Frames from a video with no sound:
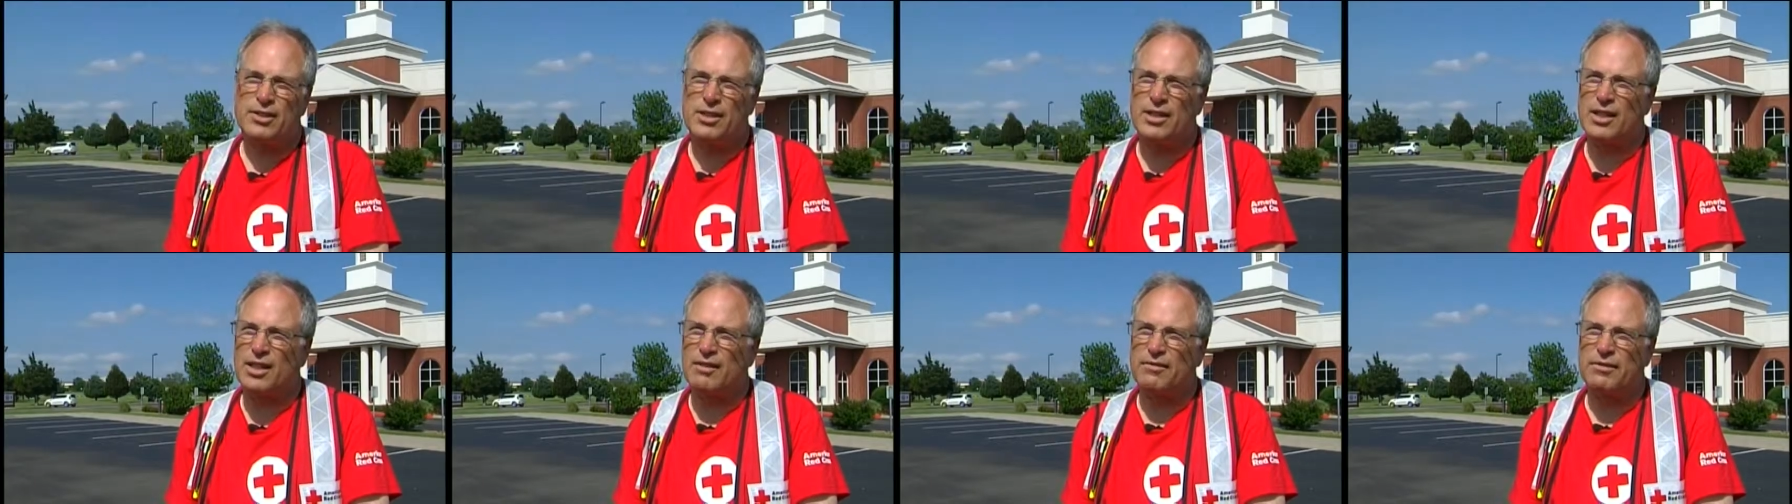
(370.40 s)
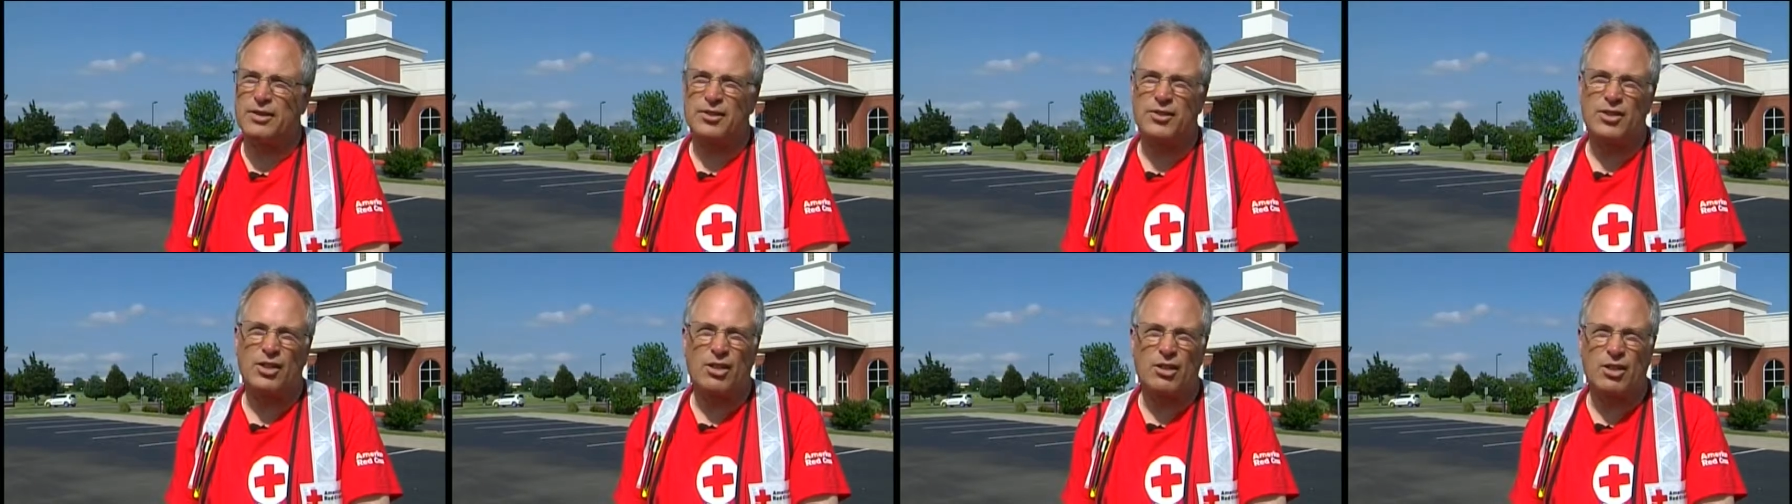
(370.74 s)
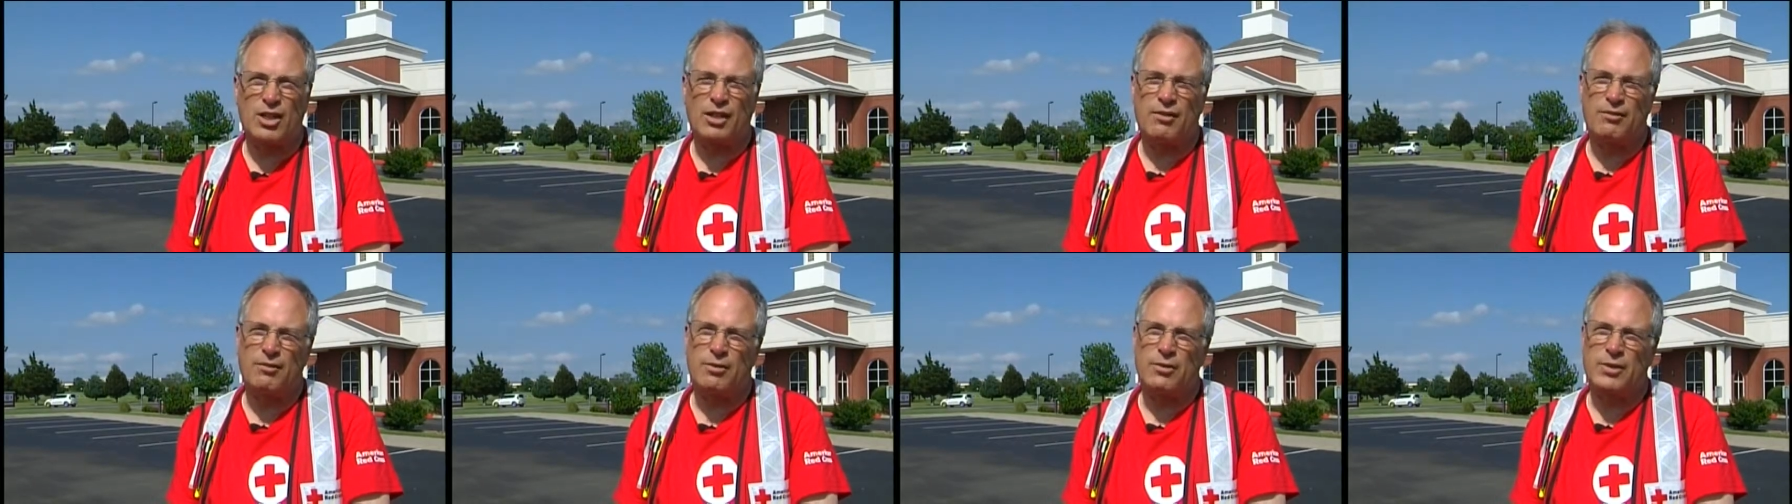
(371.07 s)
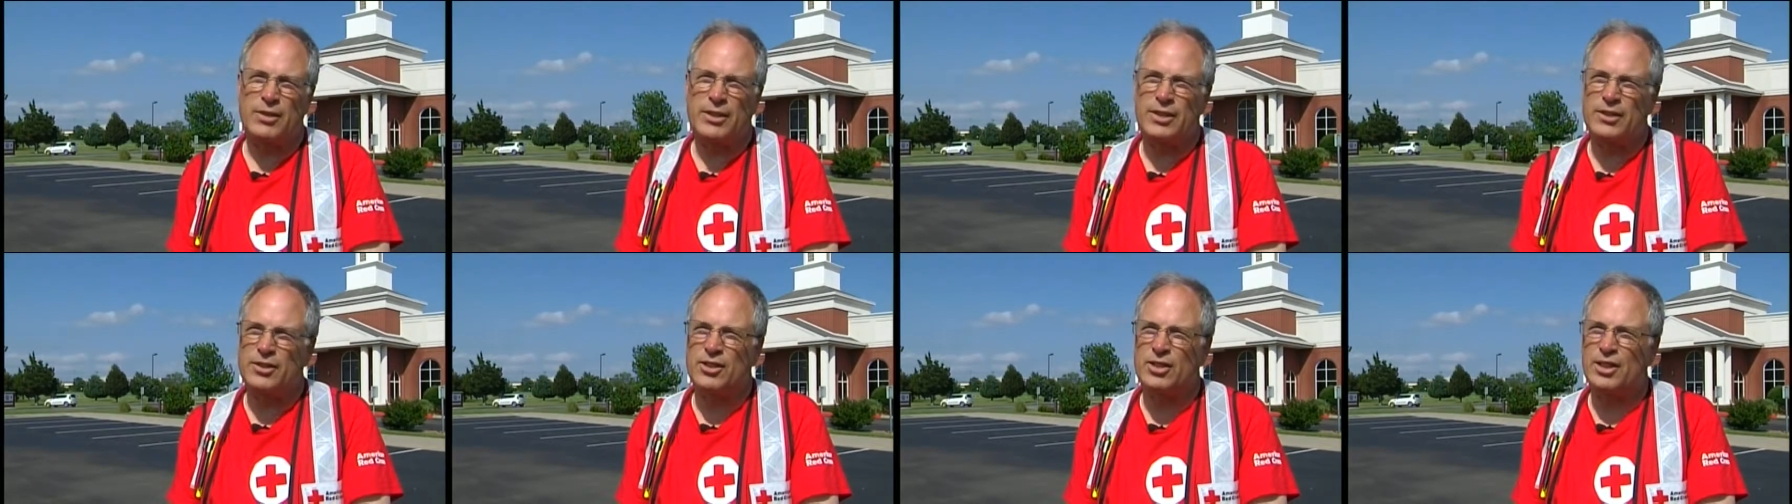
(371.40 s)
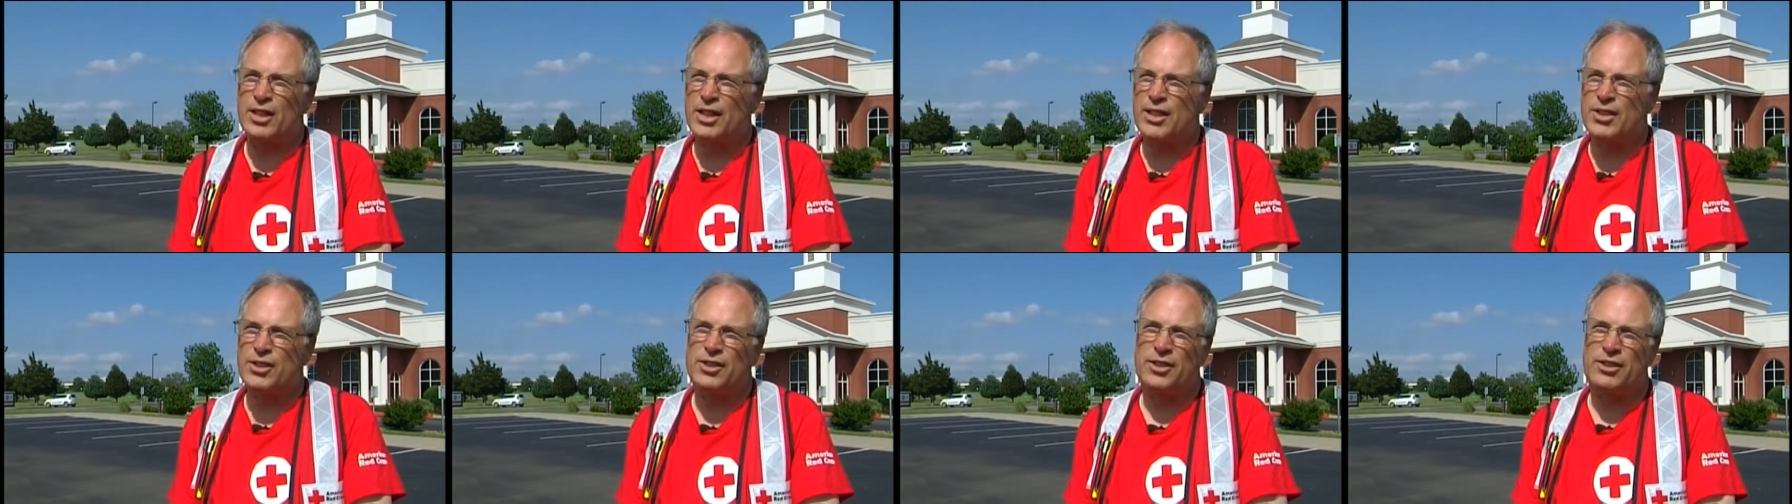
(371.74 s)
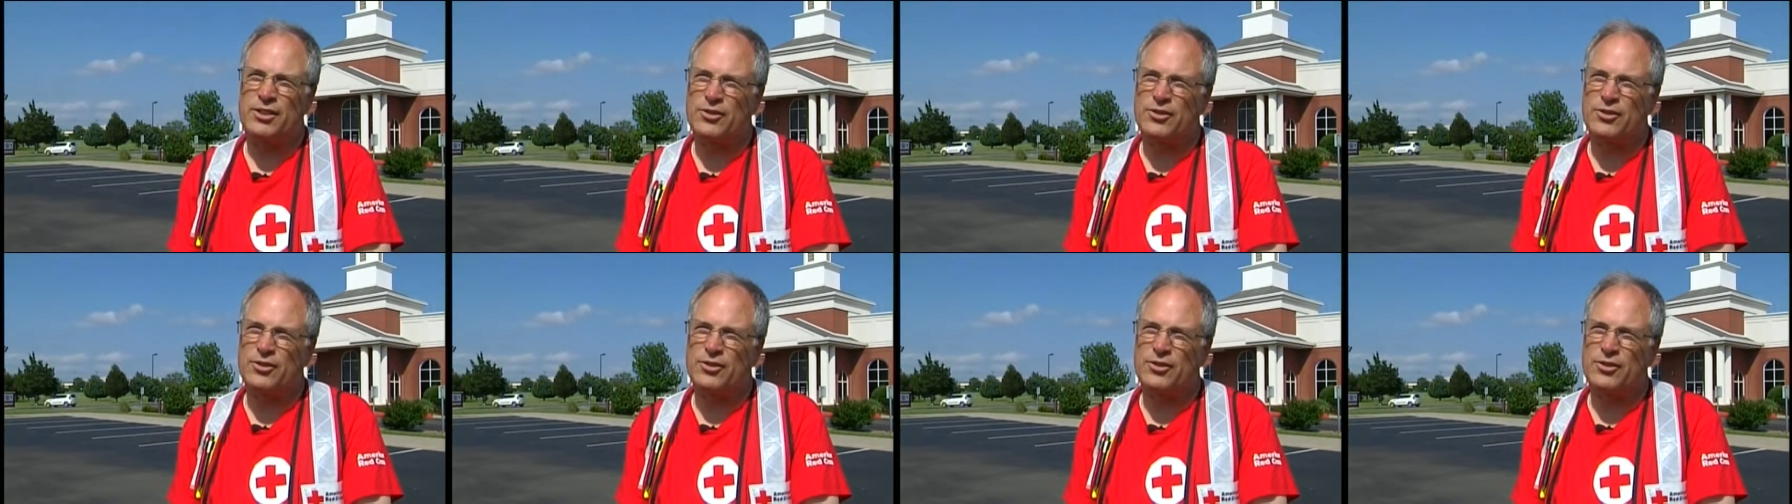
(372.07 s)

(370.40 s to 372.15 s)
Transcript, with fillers: stuff, and it's all covered with insulation.